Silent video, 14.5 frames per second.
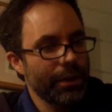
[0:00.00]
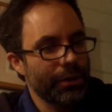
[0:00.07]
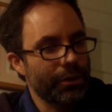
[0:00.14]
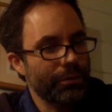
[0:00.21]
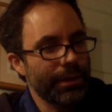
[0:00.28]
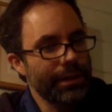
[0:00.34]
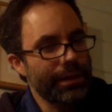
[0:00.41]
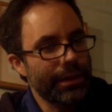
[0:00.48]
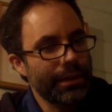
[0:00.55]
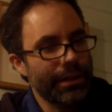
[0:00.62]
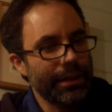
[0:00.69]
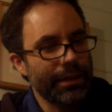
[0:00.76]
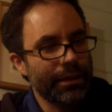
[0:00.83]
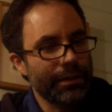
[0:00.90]
So each
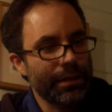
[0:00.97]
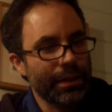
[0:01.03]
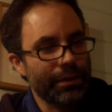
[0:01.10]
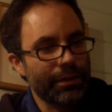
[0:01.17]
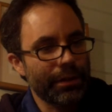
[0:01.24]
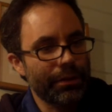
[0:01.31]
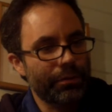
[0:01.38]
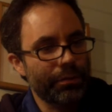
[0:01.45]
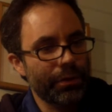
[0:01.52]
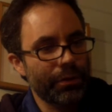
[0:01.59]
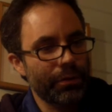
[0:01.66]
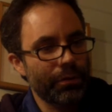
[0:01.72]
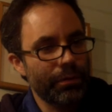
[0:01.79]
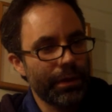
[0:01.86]
idea is actually
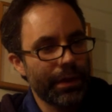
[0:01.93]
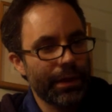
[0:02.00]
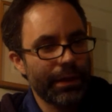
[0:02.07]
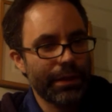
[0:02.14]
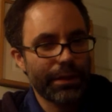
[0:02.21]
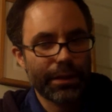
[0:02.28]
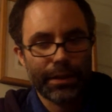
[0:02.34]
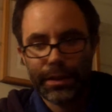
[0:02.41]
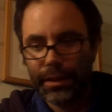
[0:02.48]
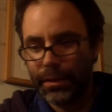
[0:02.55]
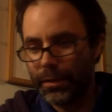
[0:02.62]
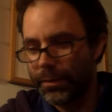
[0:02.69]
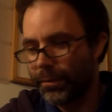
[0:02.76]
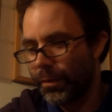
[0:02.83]
true and each
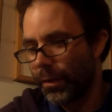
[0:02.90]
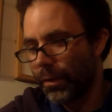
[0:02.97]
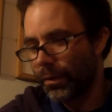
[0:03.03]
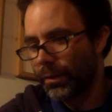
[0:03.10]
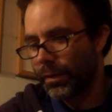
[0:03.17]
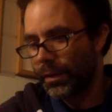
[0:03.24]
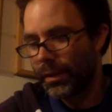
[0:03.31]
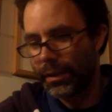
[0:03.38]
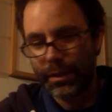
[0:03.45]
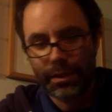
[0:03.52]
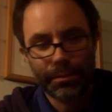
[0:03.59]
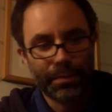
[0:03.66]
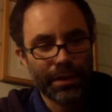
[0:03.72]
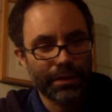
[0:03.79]
idea is false. It
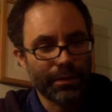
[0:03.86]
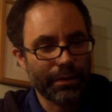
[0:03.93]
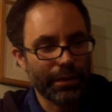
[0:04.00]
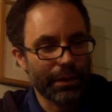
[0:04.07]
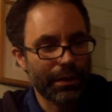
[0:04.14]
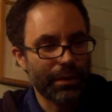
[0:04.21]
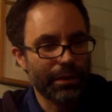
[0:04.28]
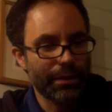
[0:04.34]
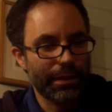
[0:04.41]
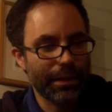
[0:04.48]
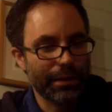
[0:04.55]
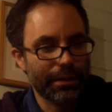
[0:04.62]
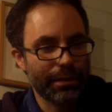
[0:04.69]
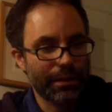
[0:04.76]
just depends on the
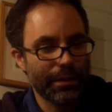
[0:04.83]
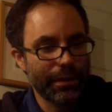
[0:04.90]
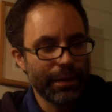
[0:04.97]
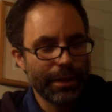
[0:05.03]
context.